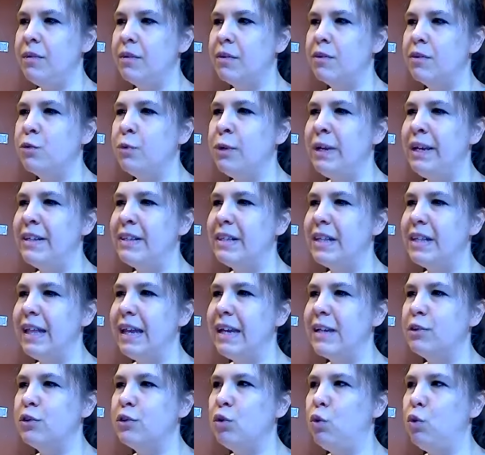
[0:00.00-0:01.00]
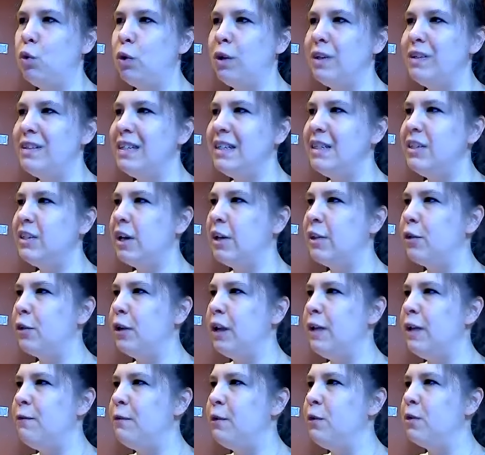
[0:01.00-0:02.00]
Squeeze the legs towards each
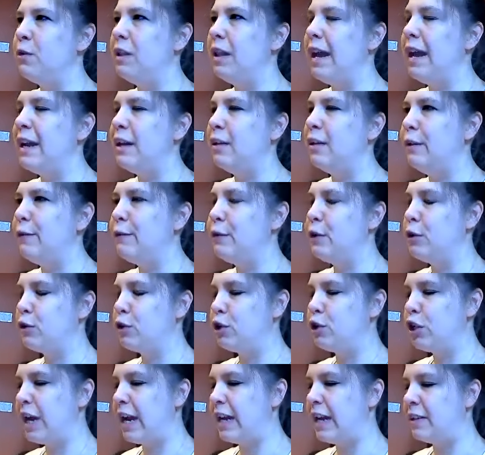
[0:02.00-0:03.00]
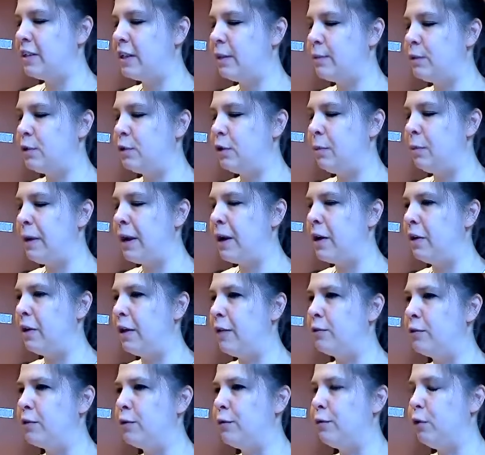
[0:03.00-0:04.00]
other if you'd like. Lift your chest up so it
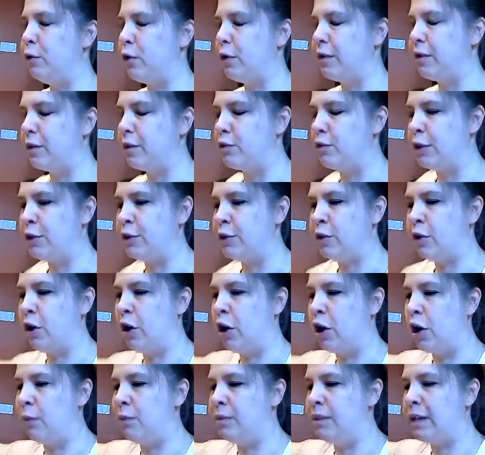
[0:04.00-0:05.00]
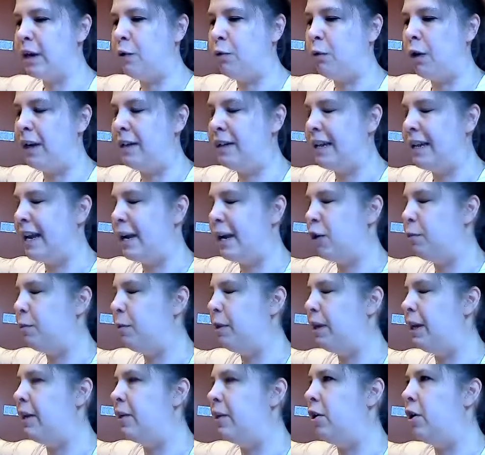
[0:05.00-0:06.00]
parallels the floor and then stretch your arms out wide to
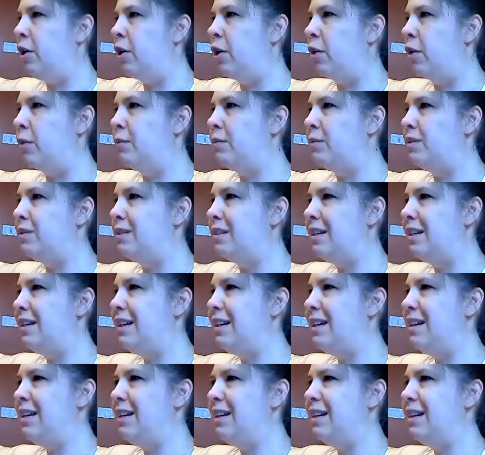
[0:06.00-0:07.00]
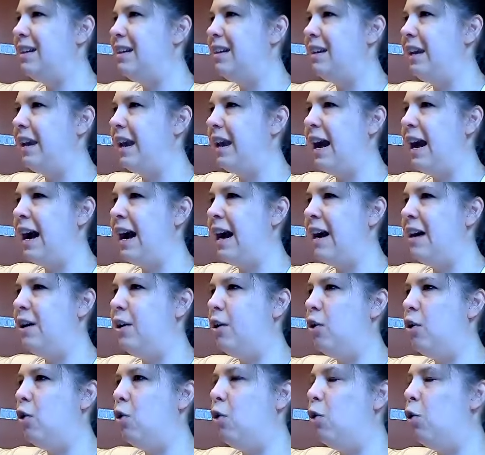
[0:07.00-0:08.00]
airplane arms. Yeah,
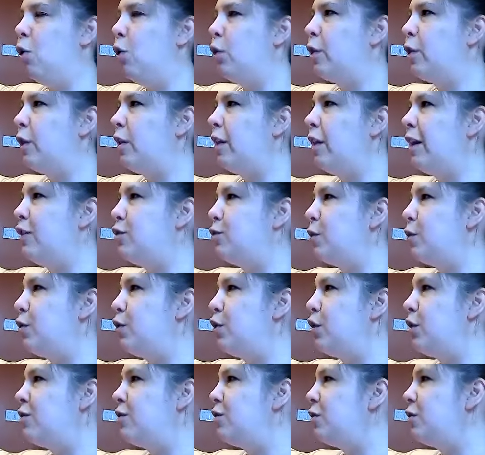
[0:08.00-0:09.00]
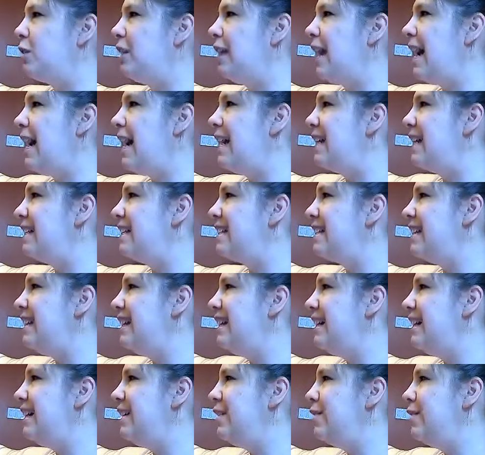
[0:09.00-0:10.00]
hold the lunge with just your legs,
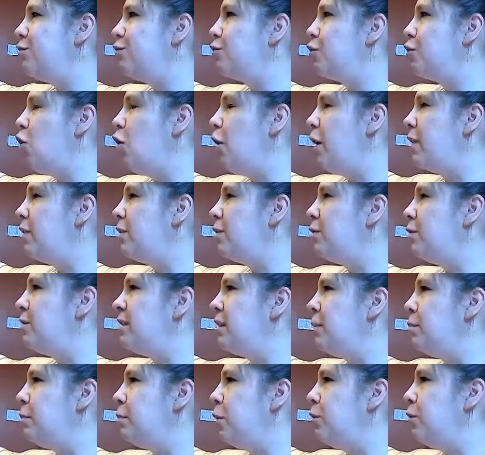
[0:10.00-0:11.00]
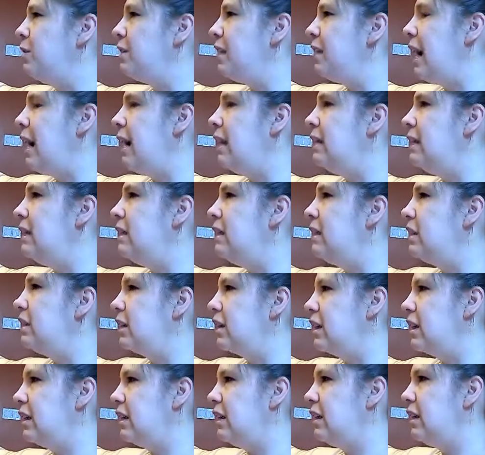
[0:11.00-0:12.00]
drawing those sit bones
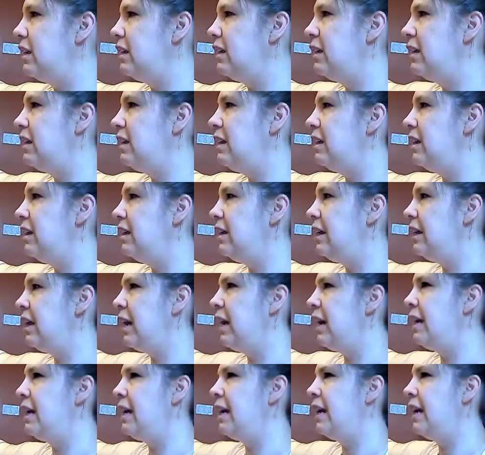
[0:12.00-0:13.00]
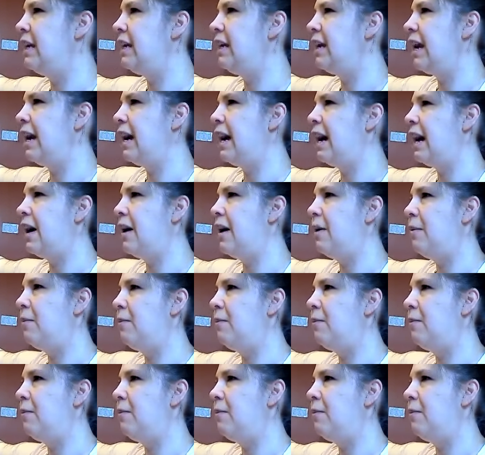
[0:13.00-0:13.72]
under. Yeah, yeah, yeah.